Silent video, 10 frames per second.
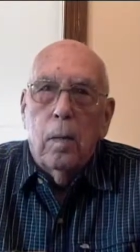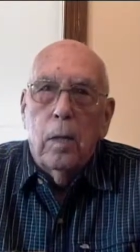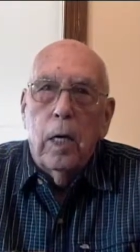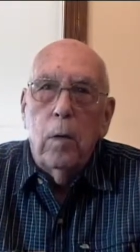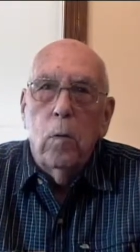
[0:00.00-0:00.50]

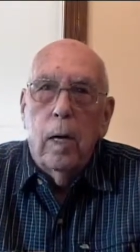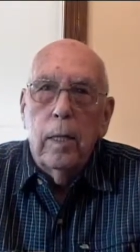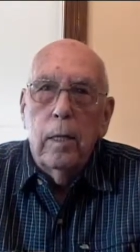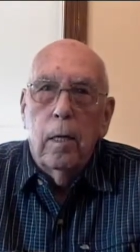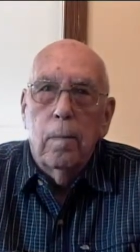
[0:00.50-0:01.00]
He
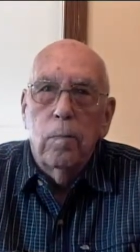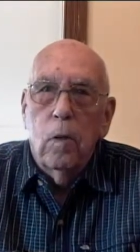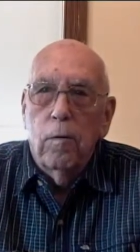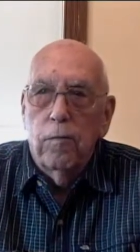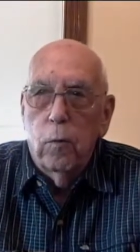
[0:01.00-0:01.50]
wanted
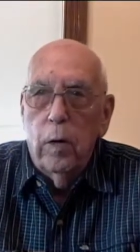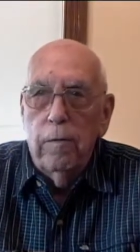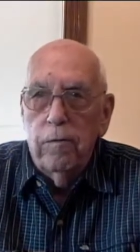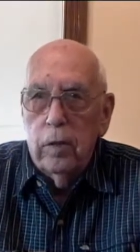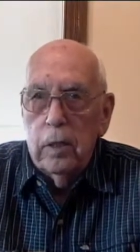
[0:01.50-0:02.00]
a
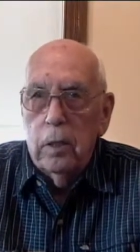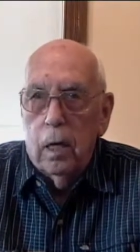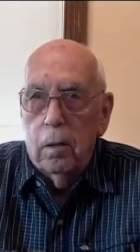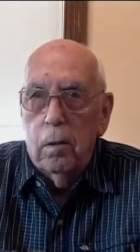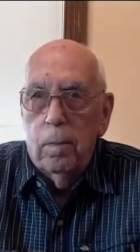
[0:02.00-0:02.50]
40-foot
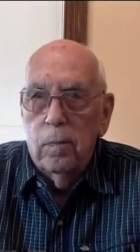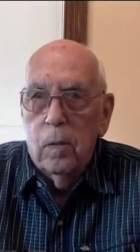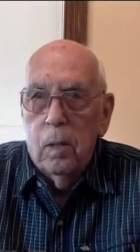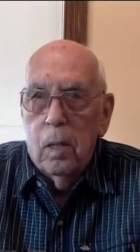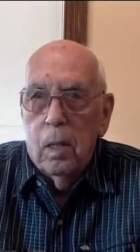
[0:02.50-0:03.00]
tunnel.
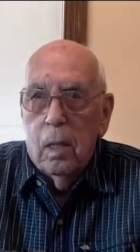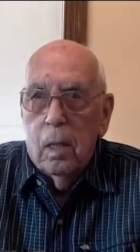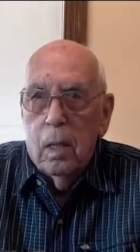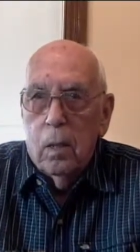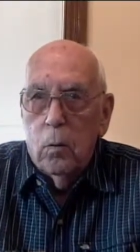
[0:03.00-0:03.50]

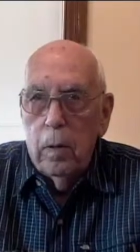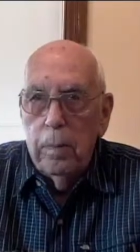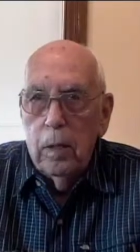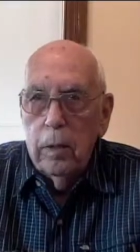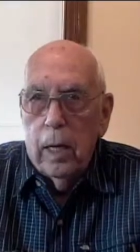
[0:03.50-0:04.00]
We
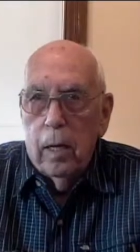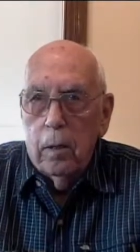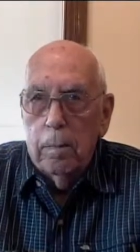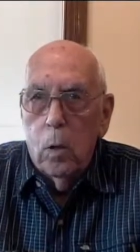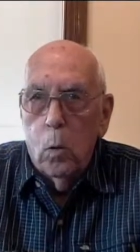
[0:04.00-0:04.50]
built it out
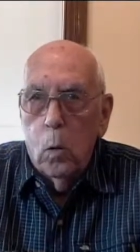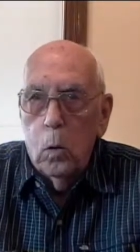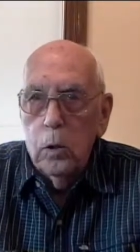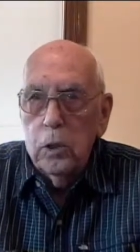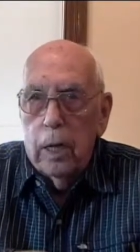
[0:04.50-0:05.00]
of
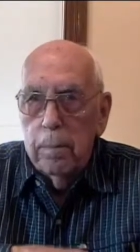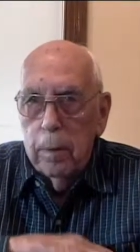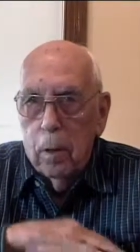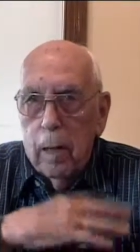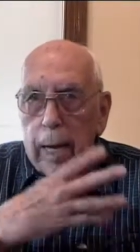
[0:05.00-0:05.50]
poles and
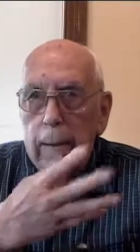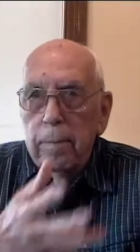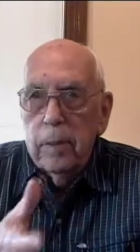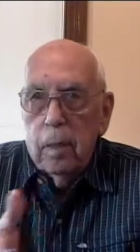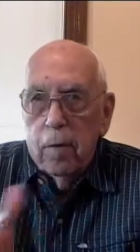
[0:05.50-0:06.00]

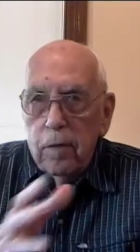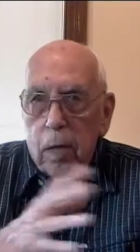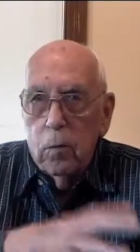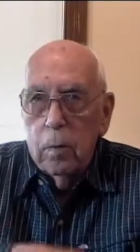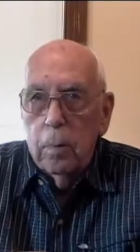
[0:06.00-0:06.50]
burlap, covered
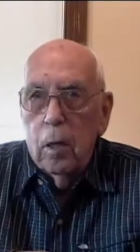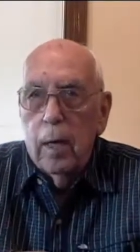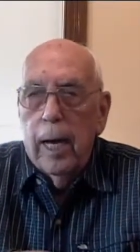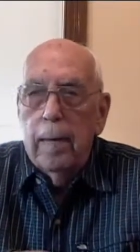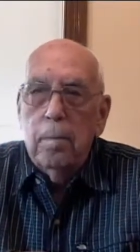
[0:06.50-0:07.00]
it with
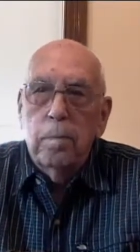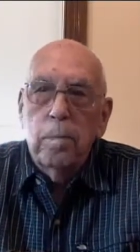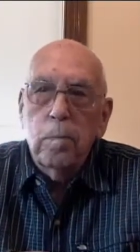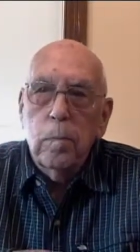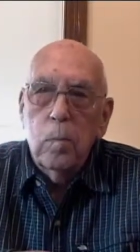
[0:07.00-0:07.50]
burlap,
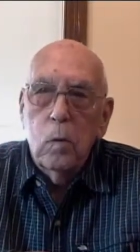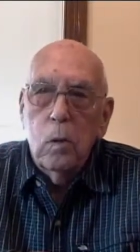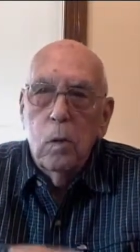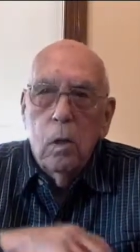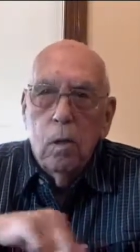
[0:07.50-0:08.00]

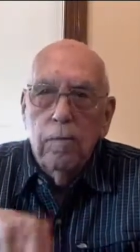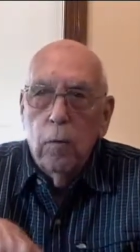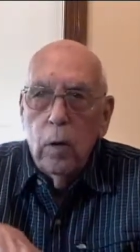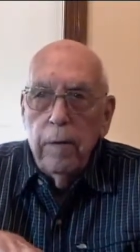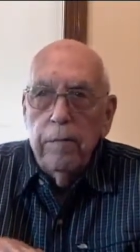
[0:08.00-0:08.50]

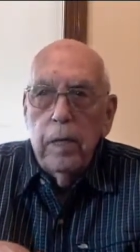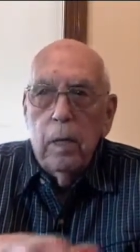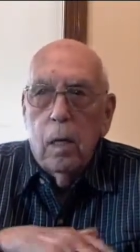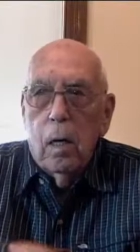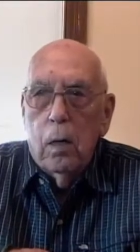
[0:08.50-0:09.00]
40 feet
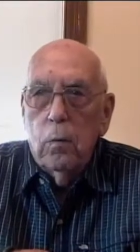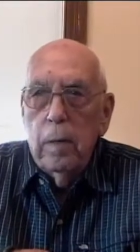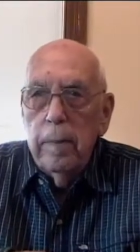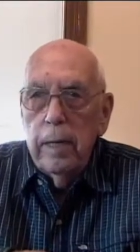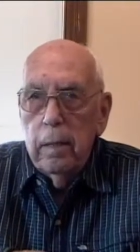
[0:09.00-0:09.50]
long. We
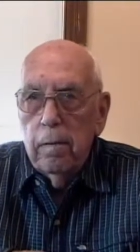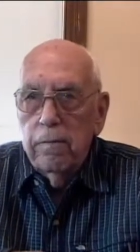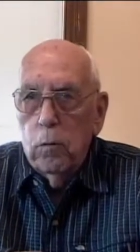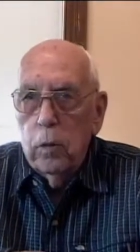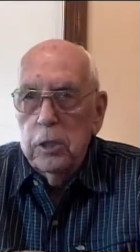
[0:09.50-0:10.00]
made it in
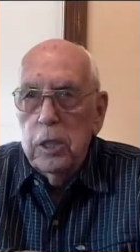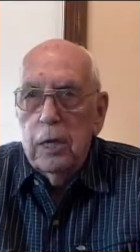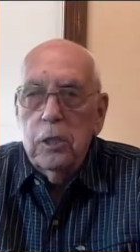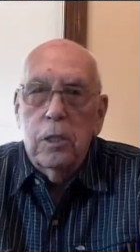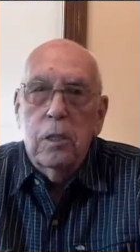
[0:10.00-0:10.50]
4
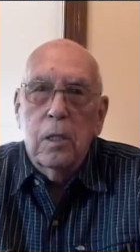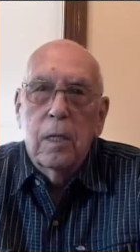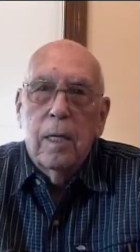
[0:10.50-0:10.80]
sections.